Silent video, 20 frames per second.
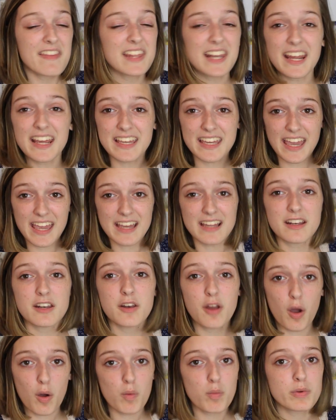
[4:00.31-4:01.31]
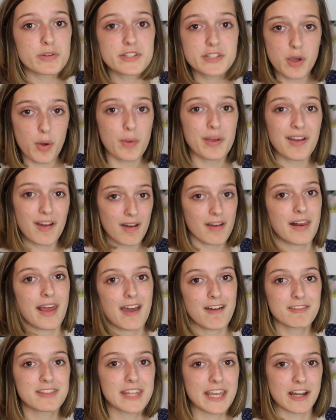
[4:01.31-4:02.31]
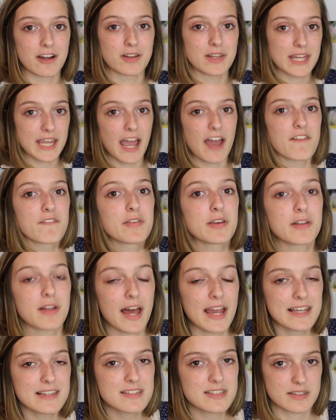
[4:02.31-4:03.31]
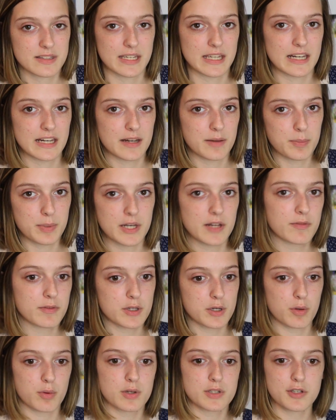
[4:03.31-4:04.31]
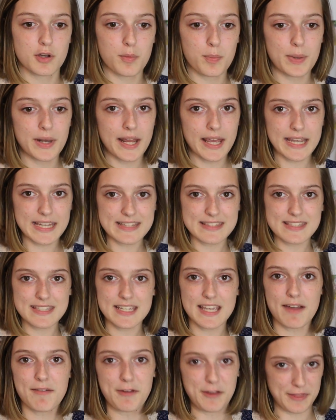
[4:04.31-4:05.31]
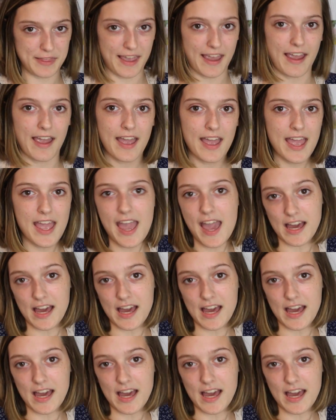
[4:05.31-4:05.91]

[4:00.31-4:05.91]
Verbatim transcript: then I can't know what's going on out there. Like I feel isolated, but if the door is open, I can see everything.